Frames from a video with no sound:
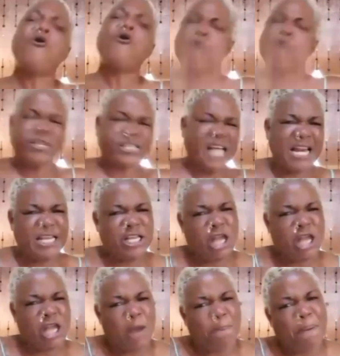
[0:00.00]
man,
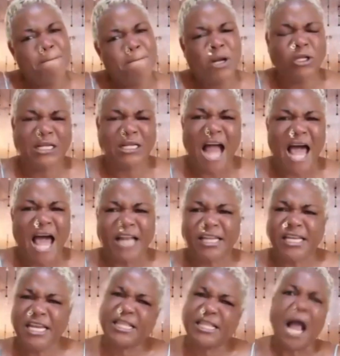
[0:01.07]
Rosealee the pan
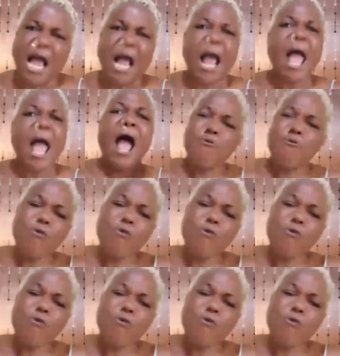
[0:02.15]
blood clot TikTok.